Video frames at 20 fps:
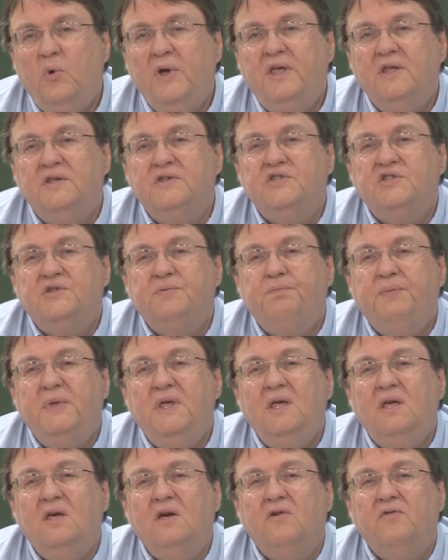we can
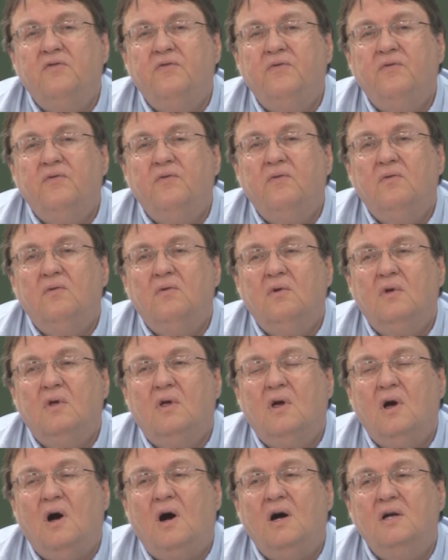speak of
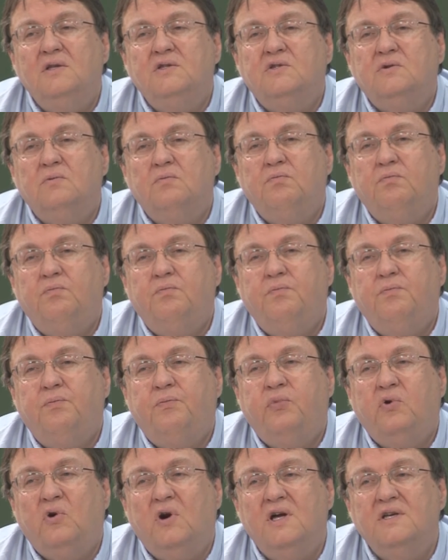God's
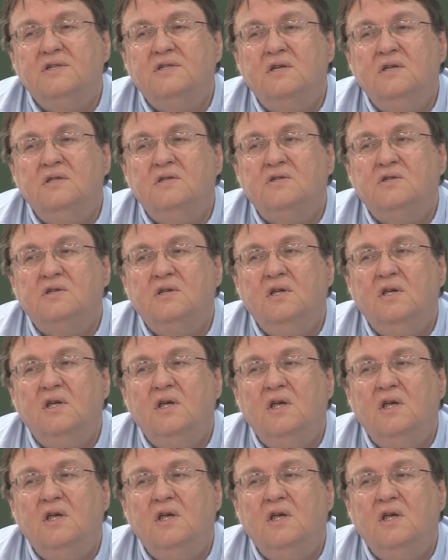presence